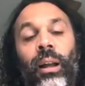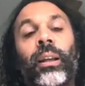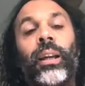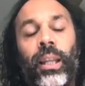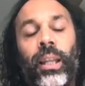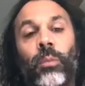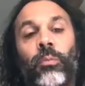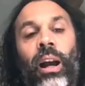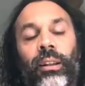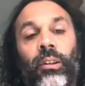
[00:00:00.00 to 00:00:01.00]
Into
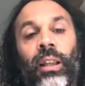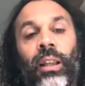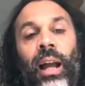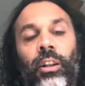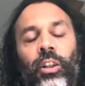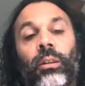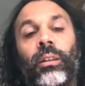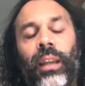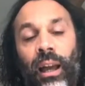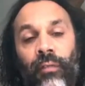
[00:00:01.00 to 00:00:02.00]
practical action,
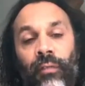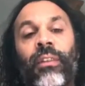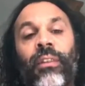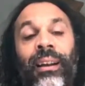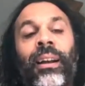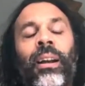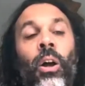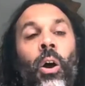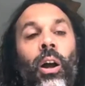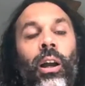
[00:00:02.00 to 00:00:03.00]
can that
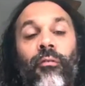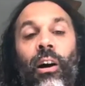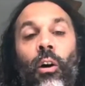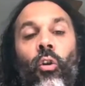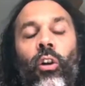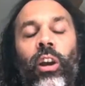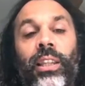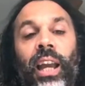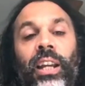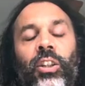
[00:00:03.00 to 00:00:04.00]
can that
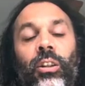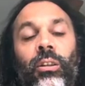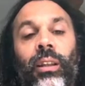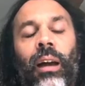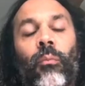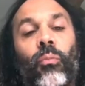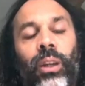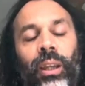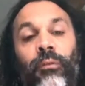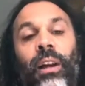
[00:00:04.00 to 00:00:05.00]
orientation, can we
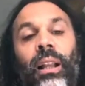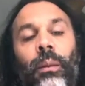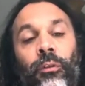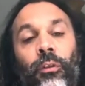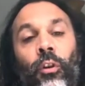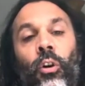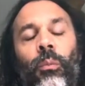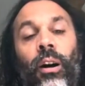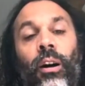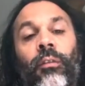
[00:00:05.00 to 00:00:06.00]
develop a form
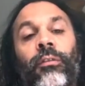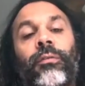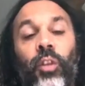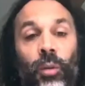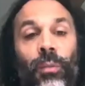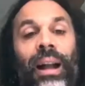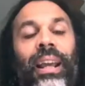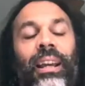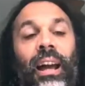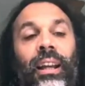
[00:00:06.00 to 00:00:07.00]
of
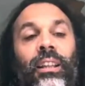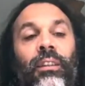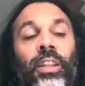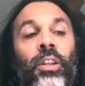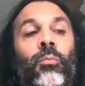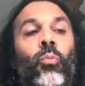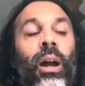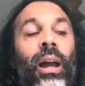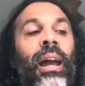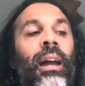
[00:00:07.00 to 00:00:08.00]
shamanic activism
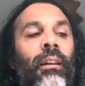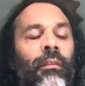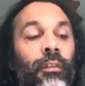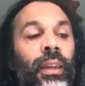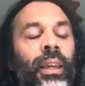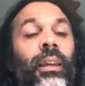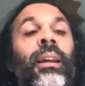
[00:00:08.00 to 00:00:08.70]
where the